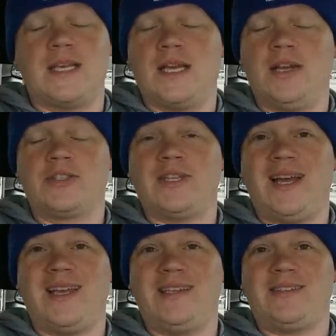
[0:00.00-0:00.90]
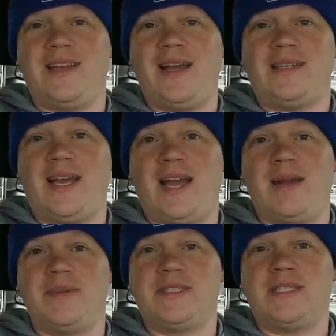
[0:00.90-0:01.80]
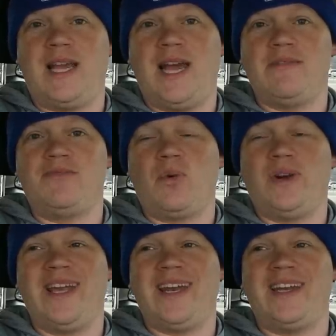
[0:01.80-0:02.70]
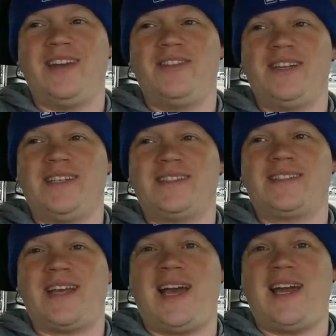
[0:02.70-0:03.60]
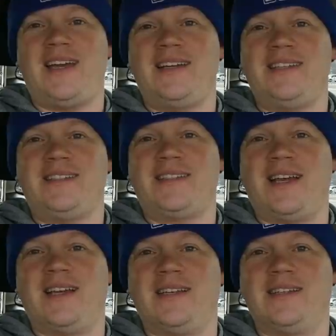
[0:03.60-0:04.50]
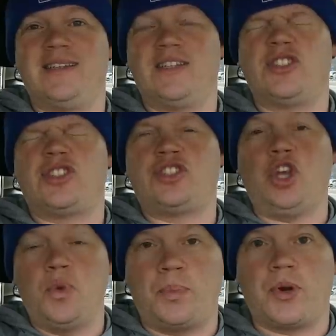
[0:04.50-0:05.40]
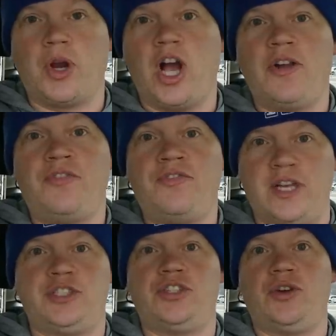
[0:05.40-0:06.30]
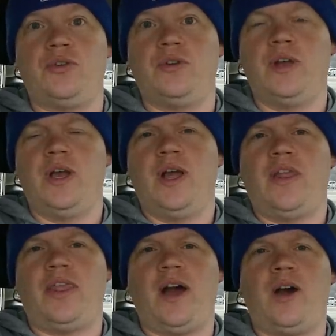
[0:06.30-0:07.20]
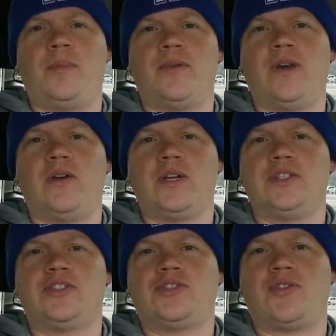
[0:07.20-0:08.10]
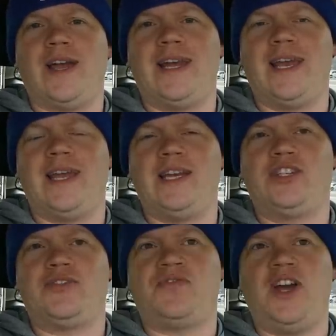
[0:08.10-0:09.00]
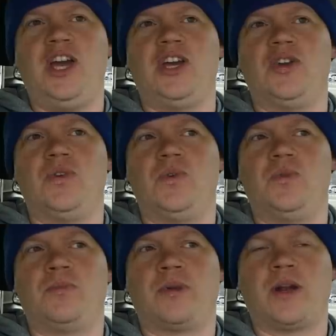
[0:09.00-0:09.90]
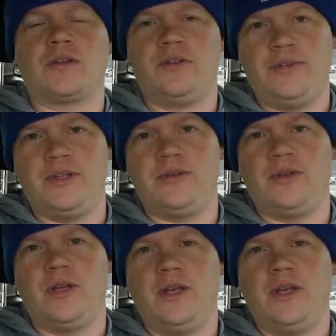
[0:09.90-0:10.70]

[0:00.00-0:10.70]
It looks like it's that time. It's time for yet another exciting, insane, super official, thought-provoking, straight-edge food product review